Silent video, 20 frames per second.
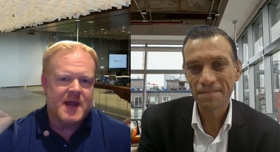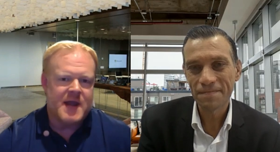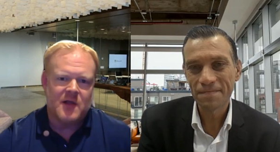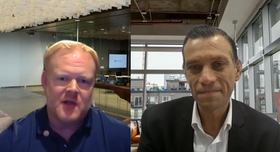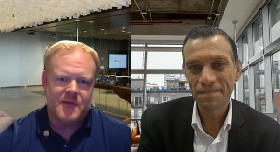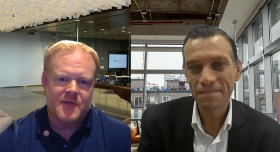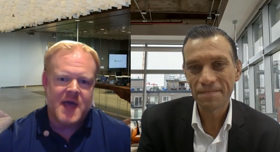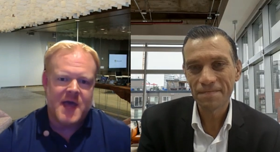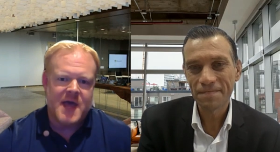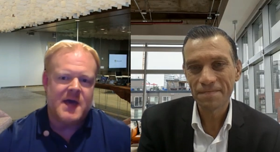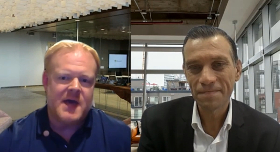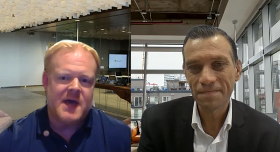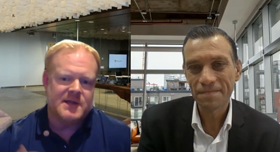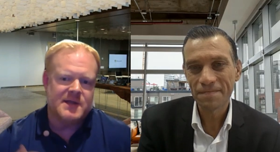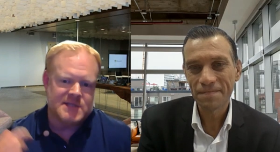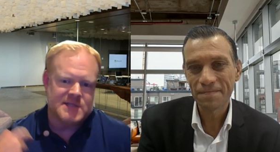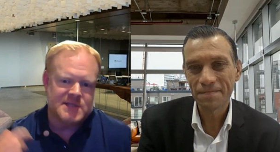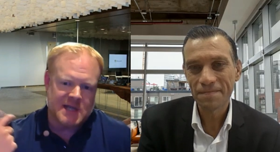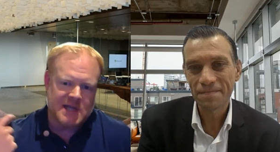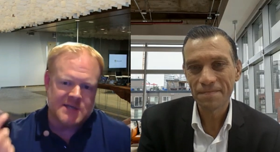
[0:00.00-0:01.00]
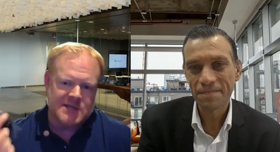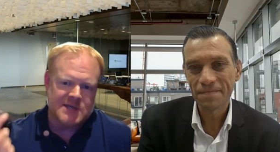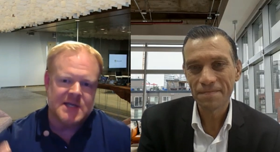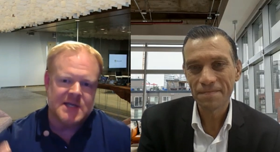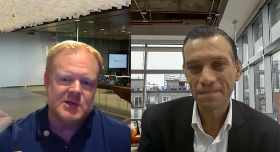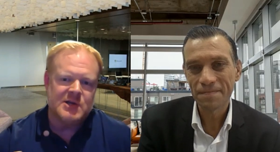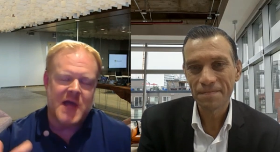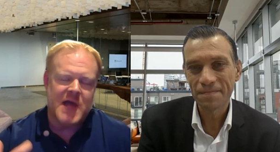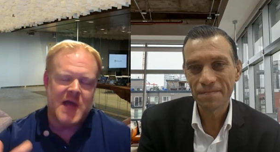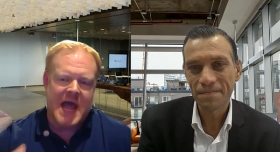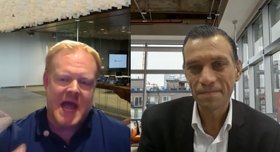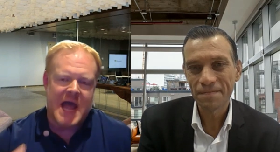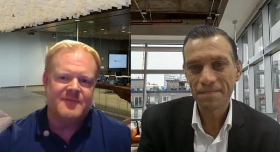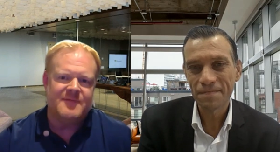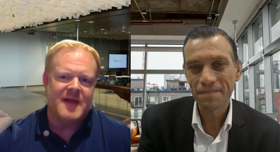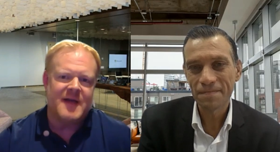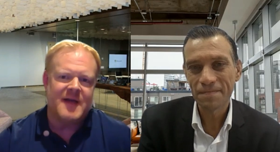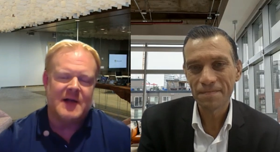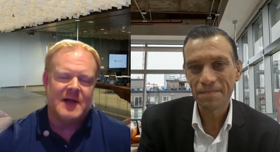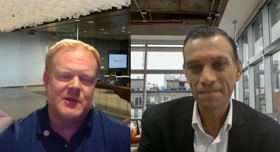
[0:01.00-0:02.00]
Speaker 1: hit the nail on the head. It's to continue to
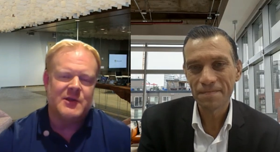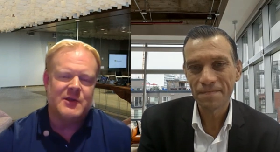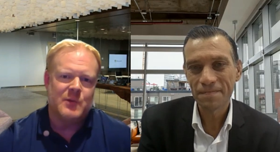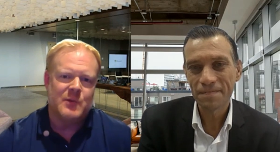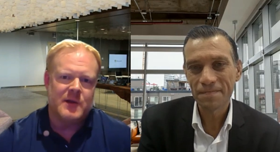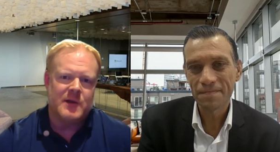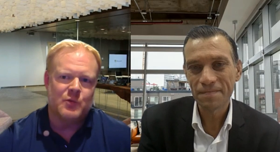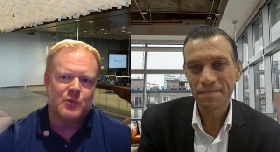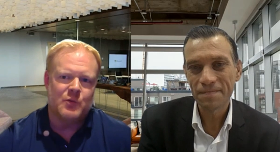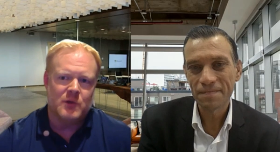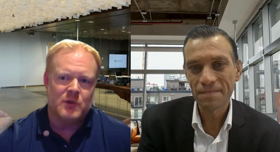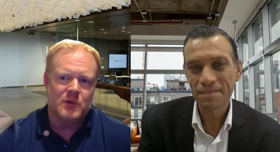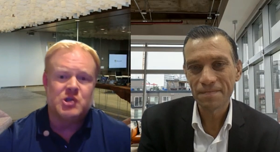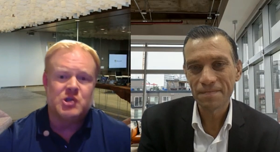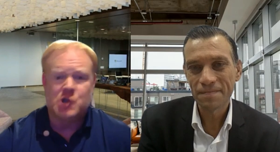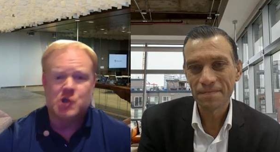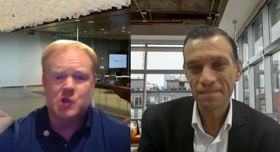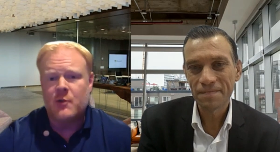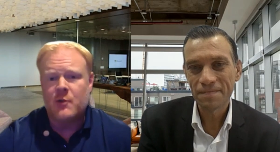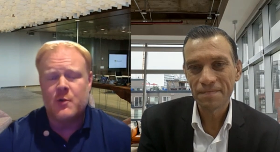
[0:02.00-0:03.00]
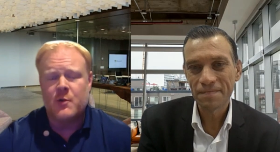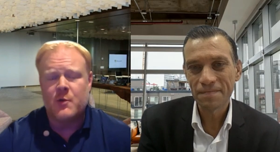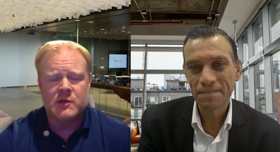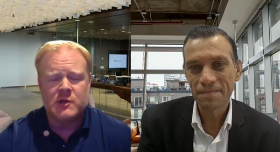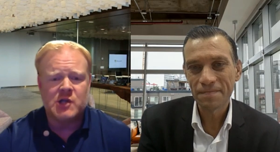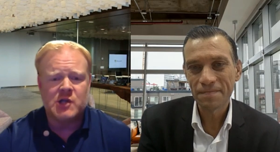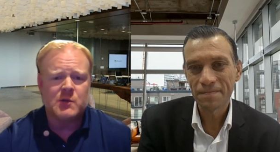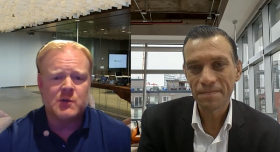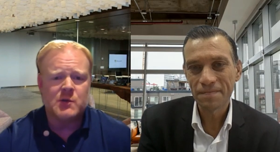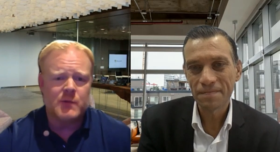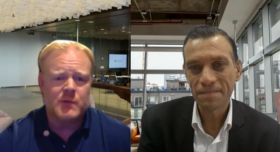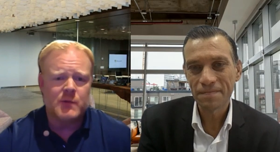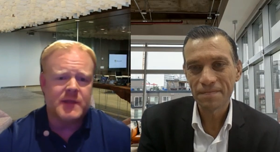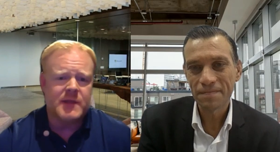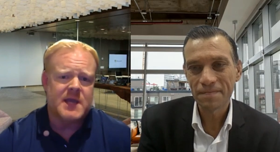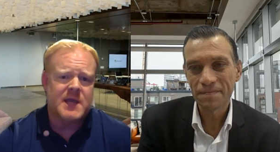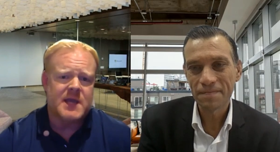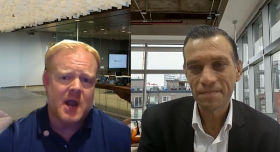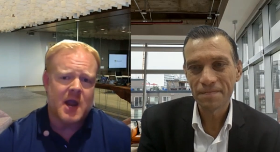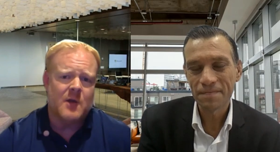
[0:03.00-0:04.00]
add value and to really show that we
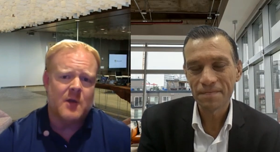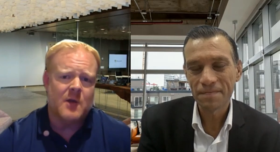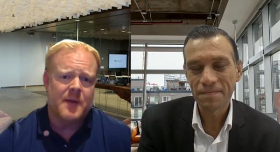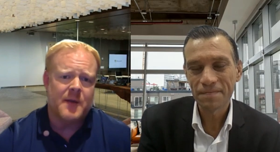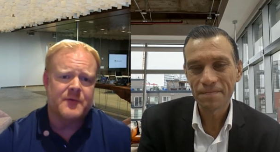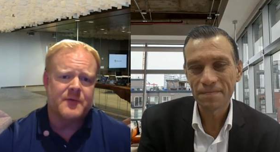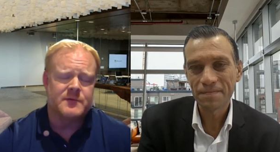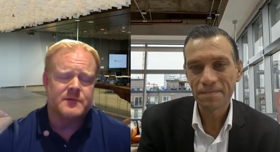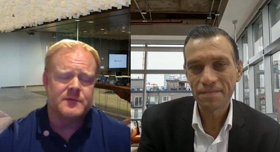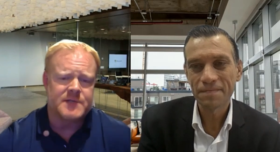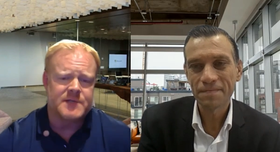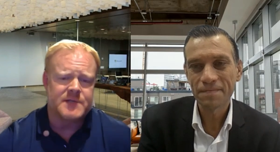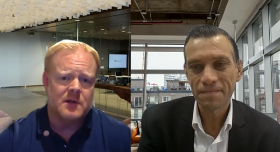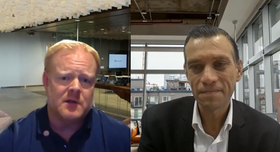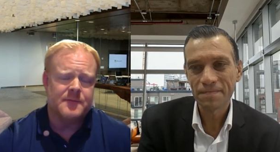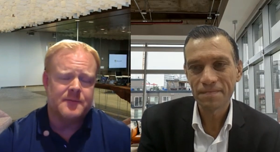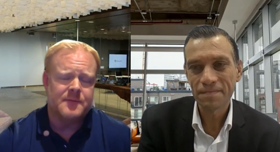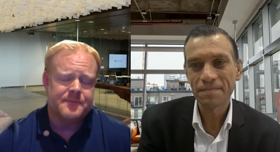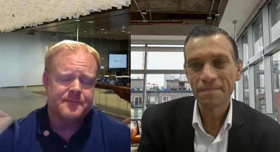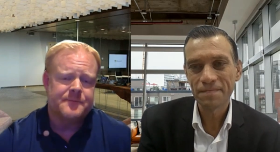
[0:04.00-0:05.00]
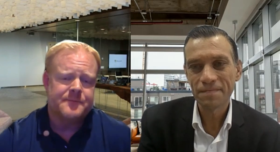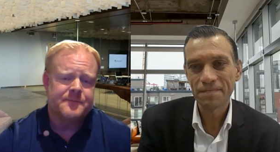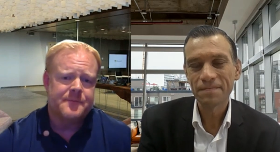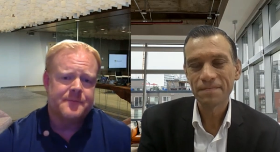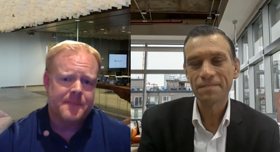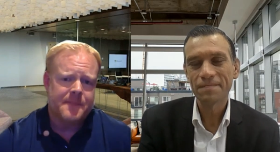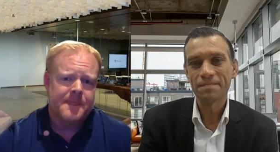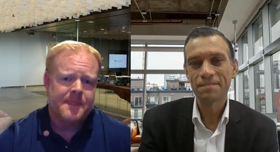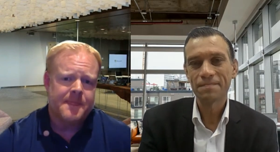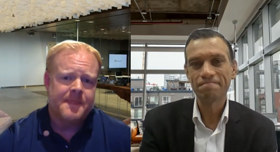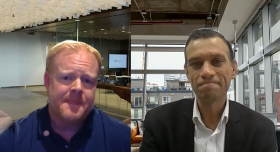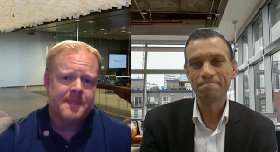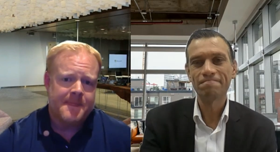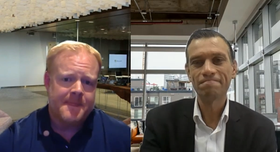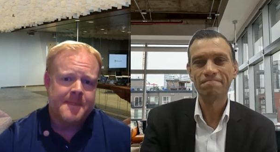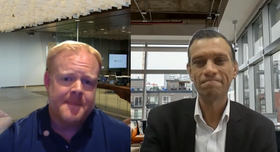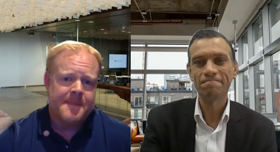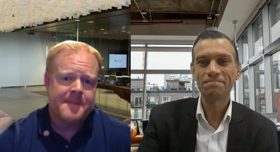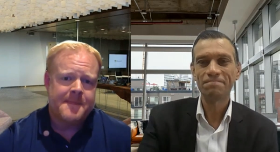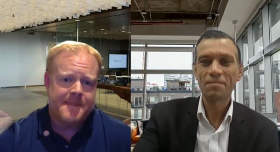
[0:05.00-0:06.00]
genuinely care about the result.
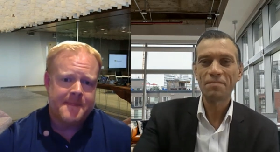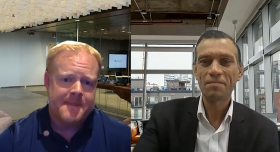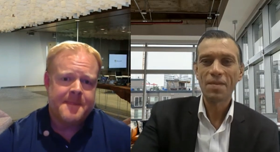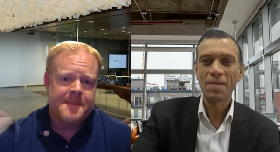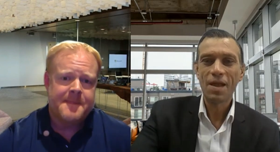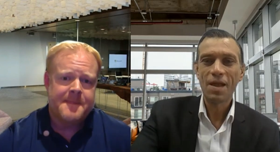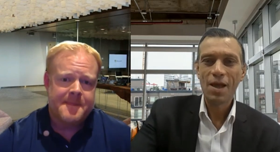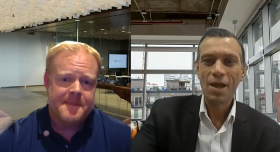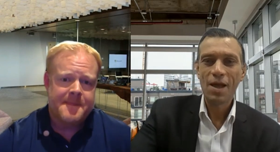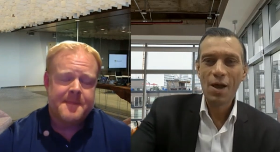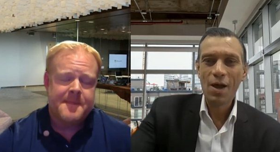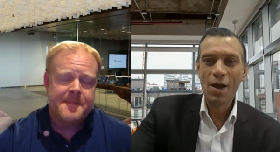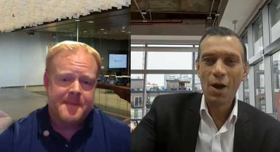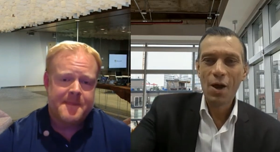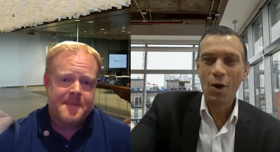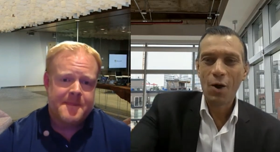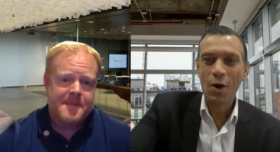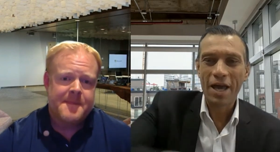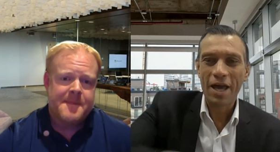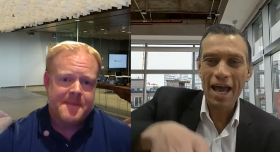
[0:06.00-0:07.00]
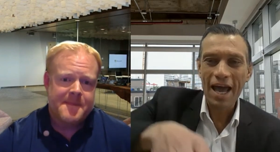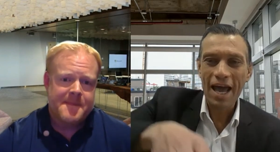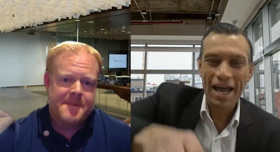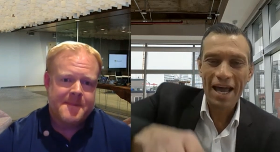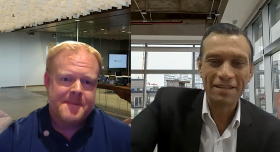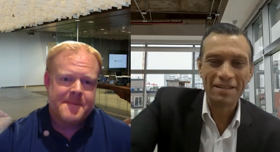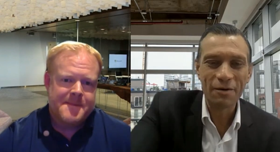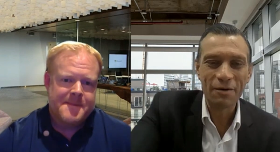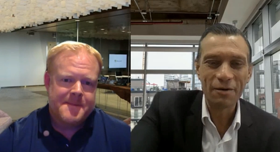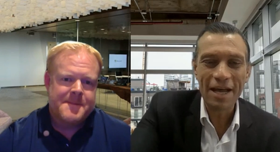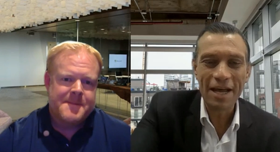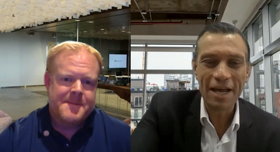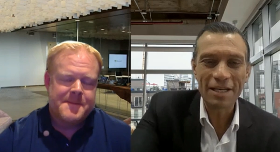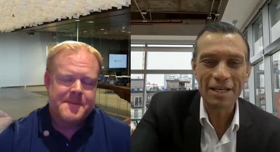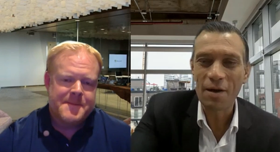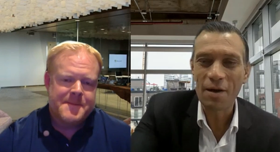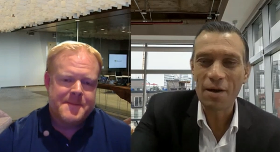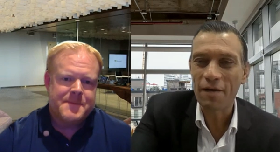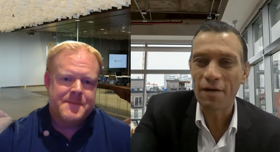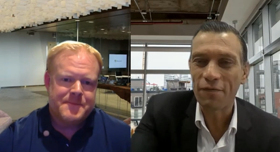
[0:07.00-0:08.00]
Speaker 2: Mm. Okay, until
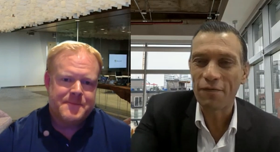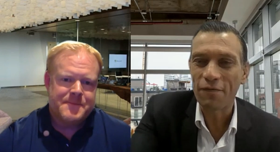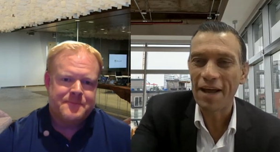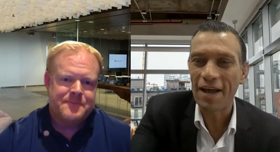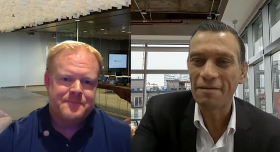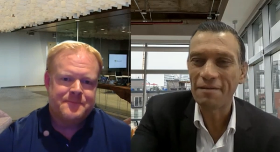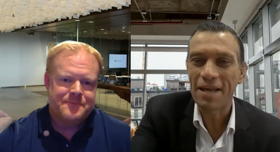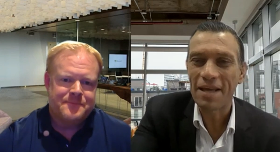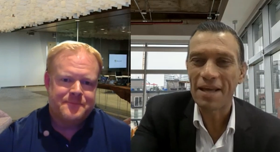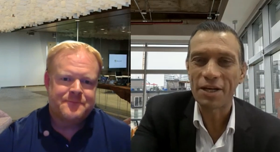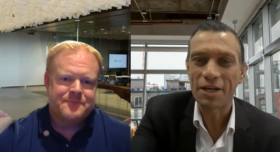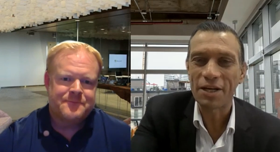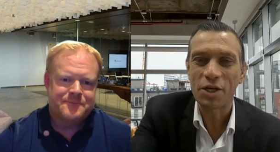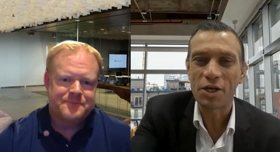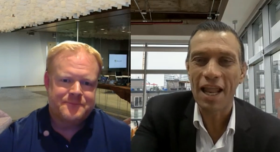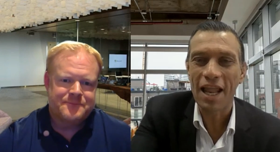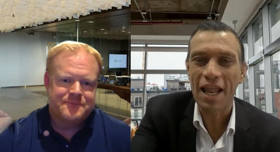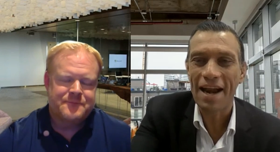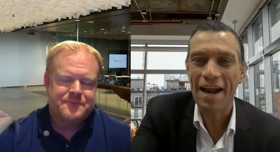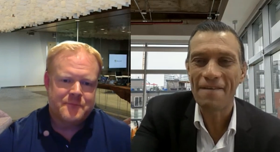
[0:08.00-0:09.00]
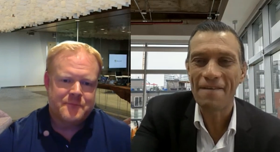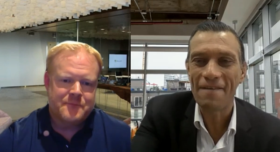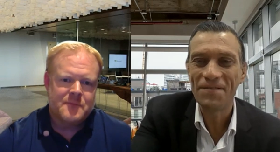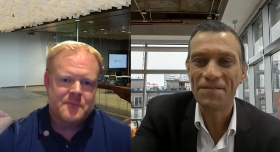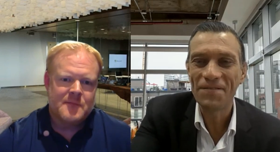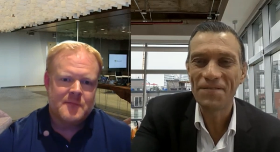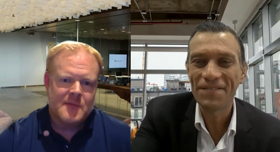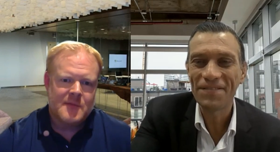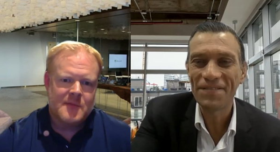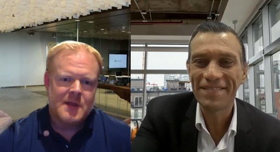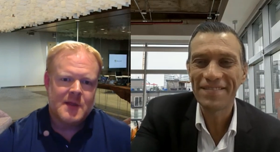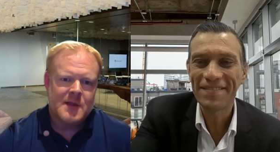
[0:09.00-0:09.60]
next time, my friend. Catch you later.